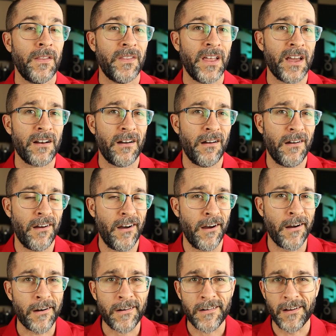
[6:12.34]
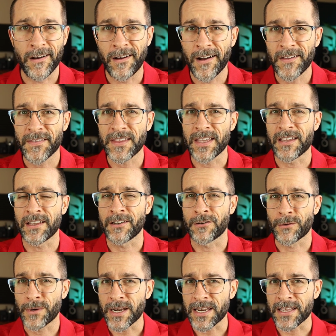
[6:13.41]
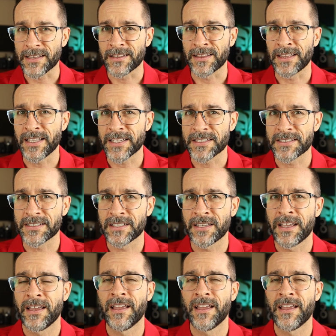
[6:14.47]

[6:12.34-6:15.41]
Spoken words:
that aren't on the ingredient list,